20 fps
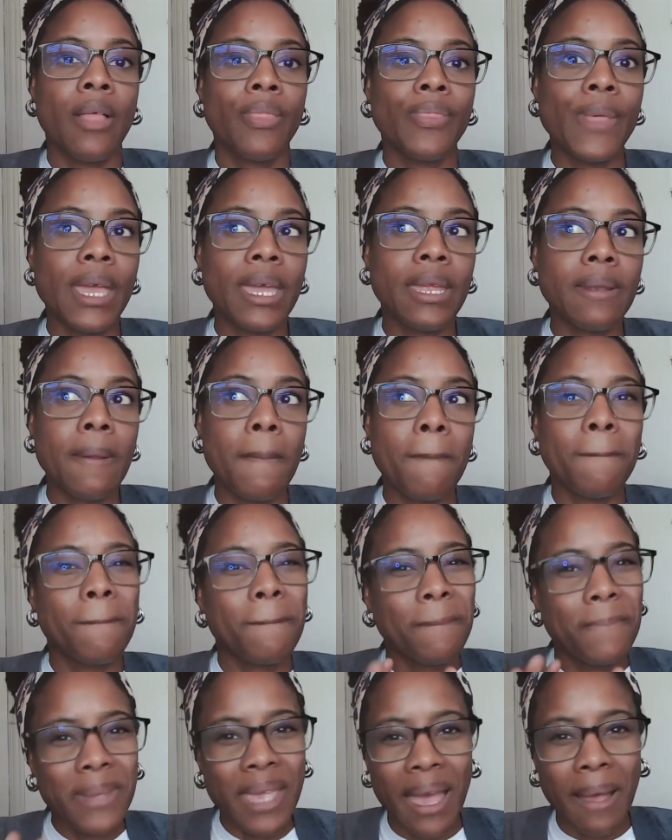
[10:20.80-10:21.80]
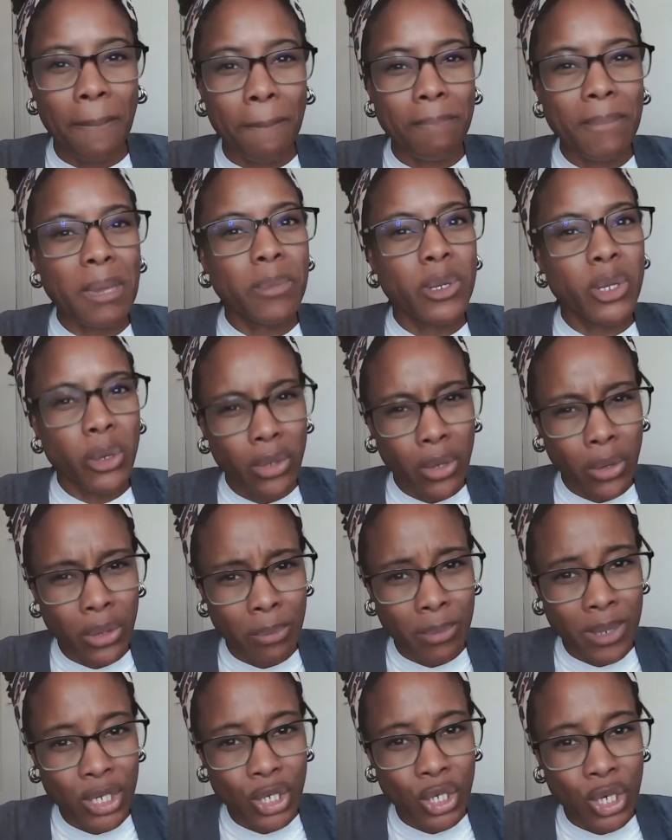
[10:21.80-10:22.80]
Then yeah, maybe don't go the
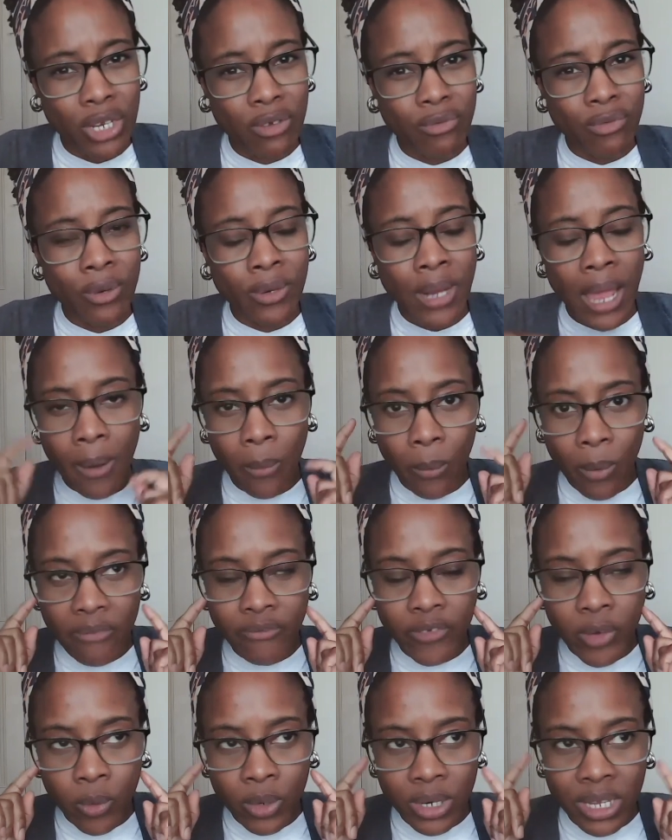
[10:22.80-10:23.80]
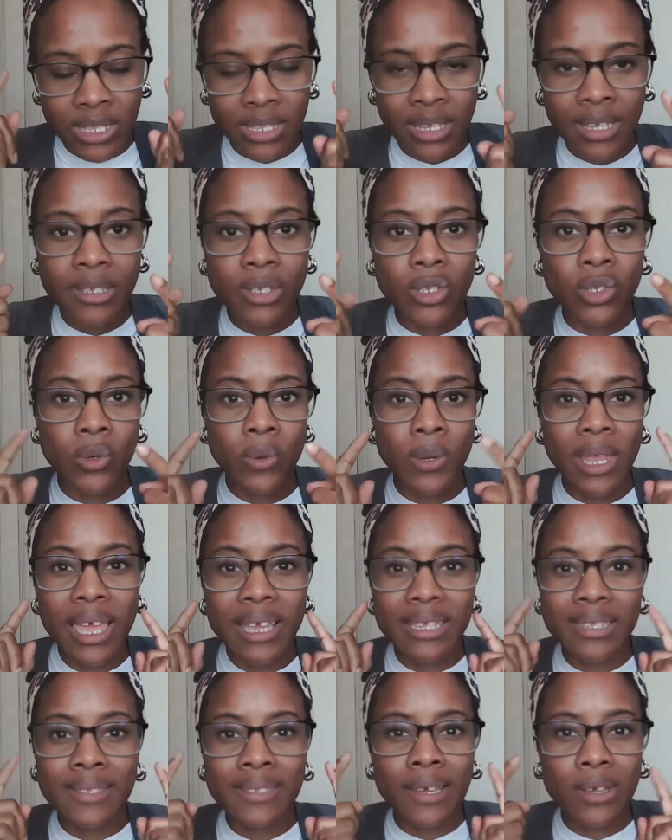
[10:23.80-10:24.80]
Midjourney route. However, what it does do, it
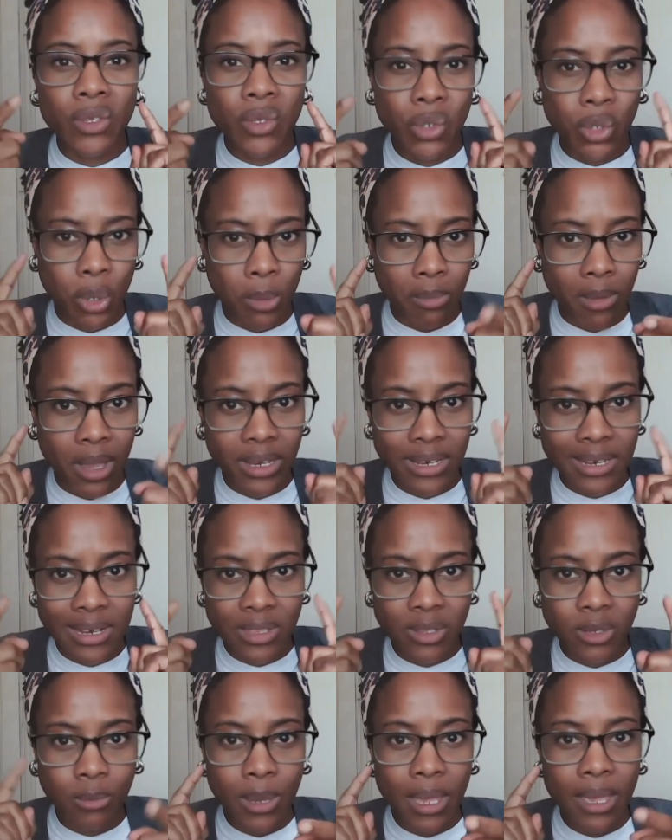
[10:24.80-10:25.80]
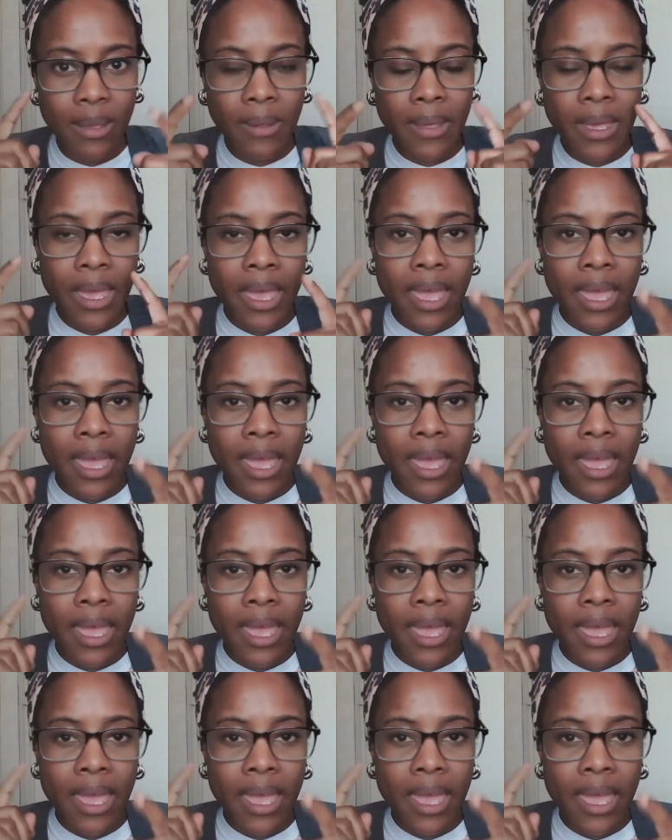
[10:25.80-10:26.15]
exercises your mind a little bit.